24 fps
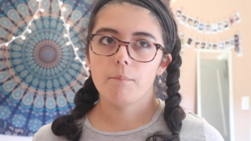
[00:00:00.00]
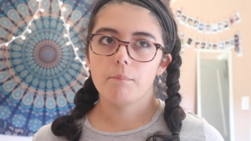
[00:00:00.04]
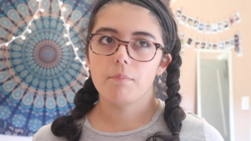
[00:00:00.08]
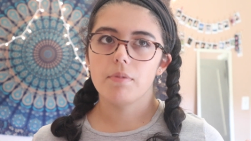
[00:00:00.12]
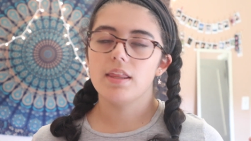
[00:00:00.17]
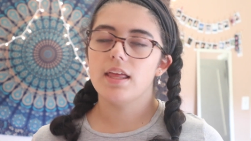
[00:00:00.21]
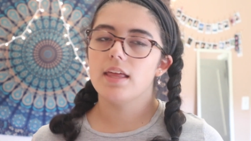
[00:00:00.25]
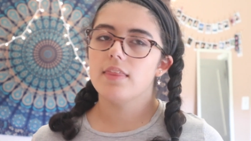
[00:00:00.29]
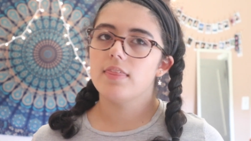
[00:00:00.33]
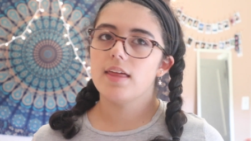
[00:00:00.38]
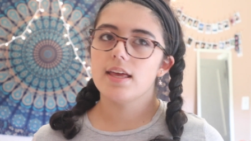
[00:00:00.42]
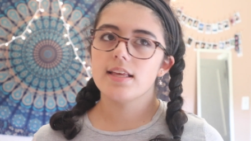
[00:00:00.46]
but
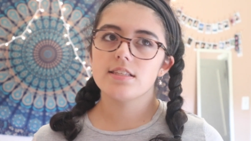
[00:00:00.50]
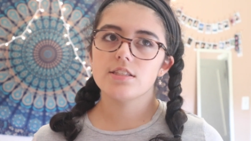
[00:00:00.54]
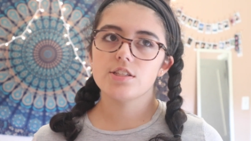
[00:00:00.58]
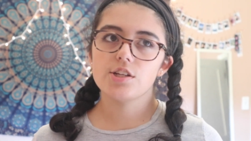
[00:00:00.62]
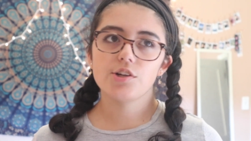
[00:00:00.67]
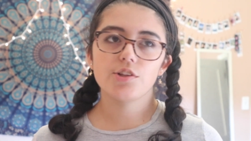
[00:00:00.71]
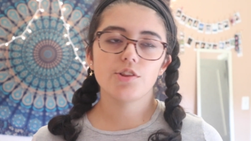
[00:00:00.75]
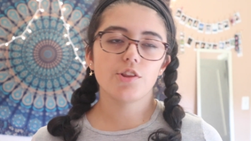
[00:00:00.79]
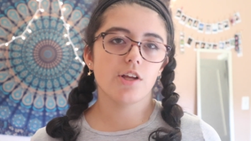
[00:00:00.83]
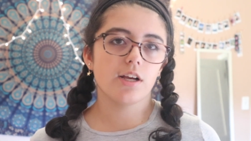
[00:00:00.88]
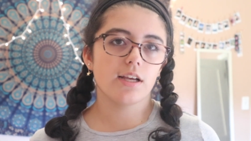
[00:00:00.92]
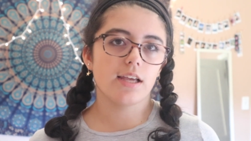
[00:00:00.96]
like they
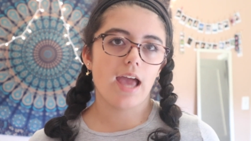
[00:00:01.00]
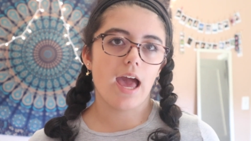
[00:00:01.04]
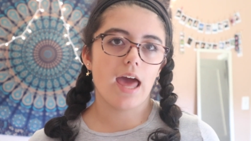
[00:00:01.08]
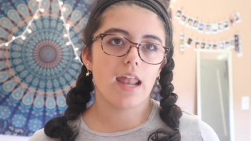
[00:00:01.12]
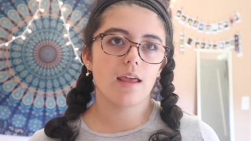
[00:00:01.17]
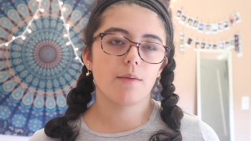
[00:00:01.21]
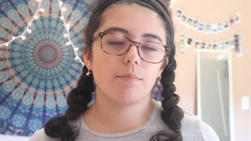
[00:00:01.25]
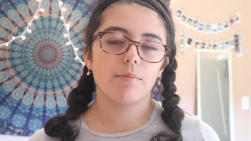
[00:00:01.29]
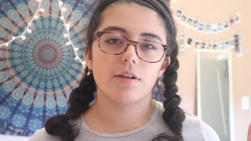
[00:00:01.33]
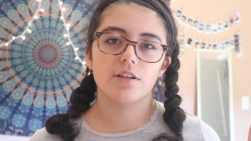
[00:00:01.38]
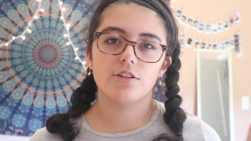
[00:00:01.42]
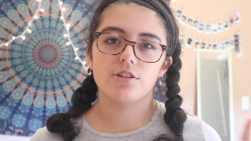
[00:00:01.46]
still look at
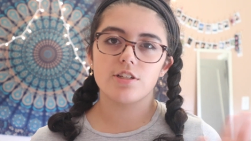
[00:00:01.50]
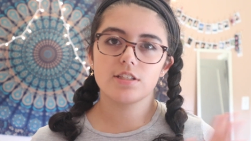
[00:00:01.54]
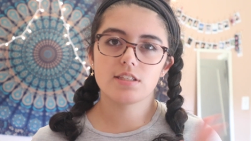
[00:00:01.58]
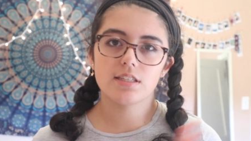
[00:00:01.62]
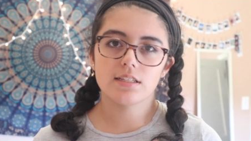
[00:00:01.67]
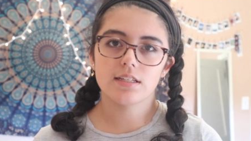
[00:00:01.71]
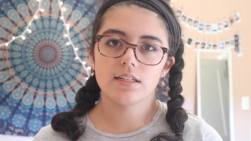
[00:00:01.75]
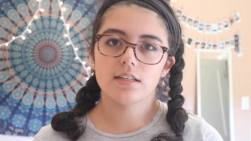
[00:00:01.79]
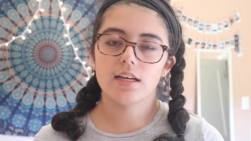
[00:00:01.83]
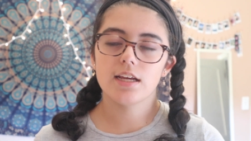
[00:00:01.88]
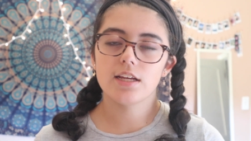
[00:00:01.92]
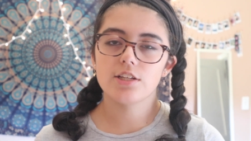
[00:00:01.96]
it, but just
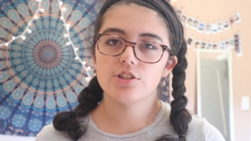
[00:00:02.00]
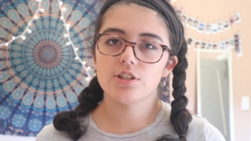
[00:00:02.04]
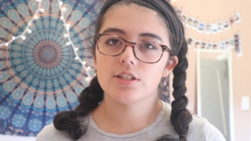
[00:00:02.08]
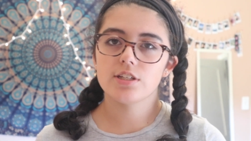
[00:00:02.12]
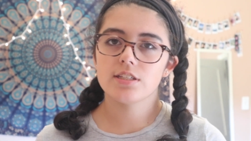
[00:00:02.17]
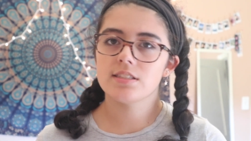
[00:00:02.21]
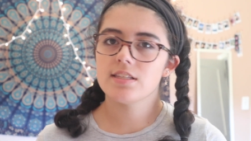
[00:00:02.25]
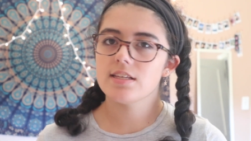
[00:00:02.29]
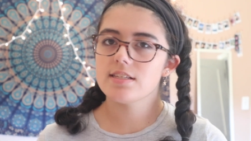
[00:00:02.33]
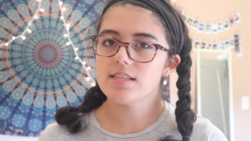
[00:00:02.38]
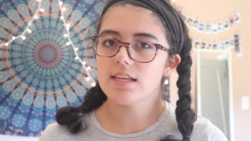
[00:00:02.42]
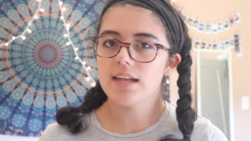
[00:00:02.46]
it
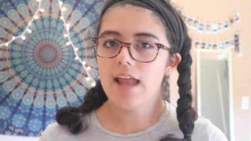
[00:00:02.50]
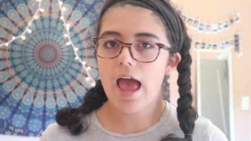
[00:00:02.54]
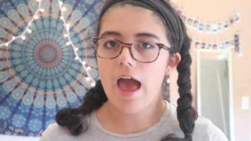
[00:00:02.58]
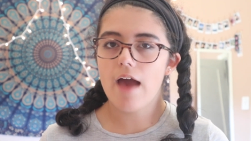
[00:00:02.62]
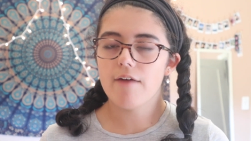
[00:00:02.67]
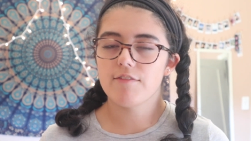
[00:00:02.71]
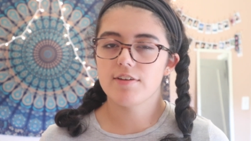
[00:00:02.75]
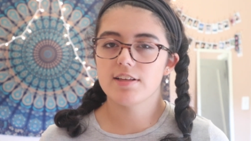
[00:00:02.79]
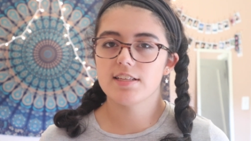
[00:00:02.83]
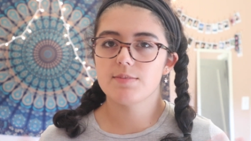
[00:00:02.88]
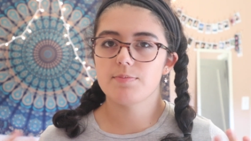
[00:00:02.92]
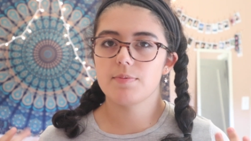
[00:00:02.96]
just doesn't
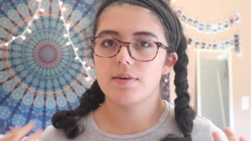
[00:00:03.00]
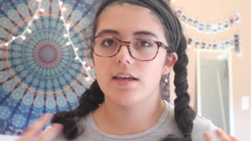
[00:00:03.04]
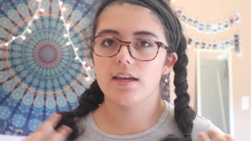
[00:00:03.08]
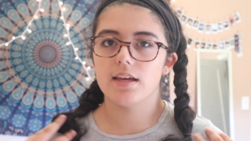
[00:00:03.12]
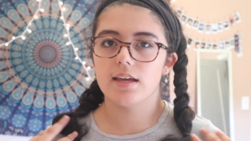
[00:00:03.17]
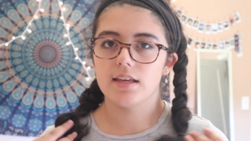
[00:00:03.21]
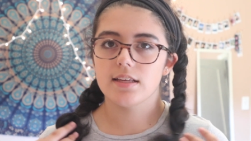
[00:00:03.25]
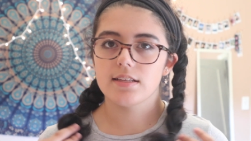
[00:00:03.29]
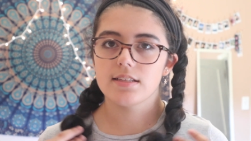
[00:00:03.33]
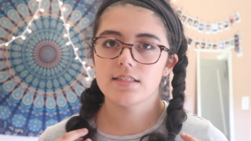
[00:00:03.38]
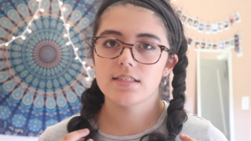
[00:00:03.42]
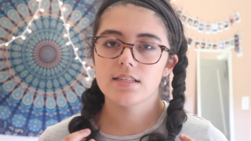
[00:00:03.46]
have as big
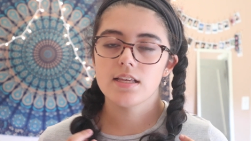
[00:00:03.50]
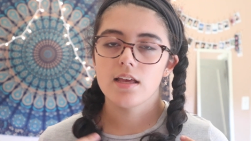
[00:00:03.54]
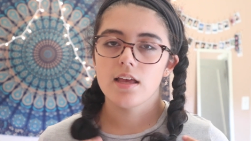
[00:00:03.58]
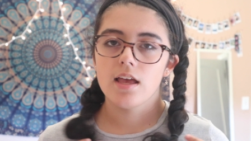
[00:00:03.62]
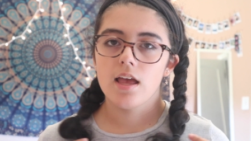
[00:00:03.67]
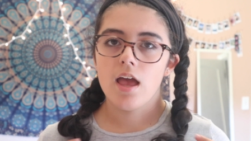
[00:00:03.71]
as